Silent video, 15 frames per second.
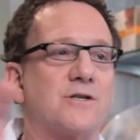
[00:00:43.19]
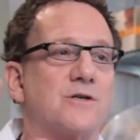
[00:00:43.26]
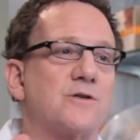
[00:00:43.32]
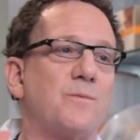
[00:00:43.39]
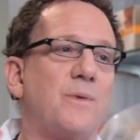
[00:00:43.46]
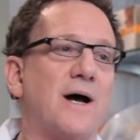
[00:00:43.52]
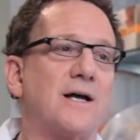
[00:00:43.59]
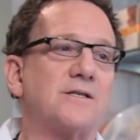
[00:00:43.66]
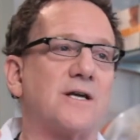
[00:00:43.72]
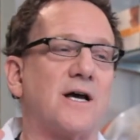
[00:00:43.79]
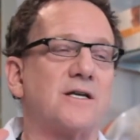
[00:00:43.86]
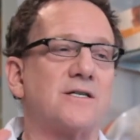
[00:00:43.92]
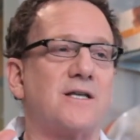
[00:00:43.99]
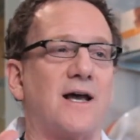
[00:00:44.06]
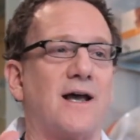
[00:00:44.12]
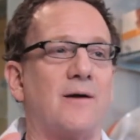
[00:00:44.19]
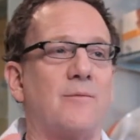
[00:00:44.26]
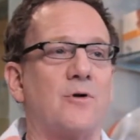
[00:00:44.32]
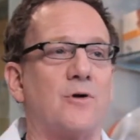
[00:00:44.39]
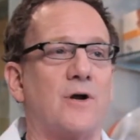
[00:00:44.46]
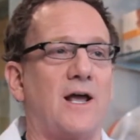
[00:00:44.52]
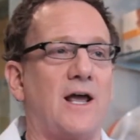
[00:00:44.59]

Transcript: the spot size diameter and a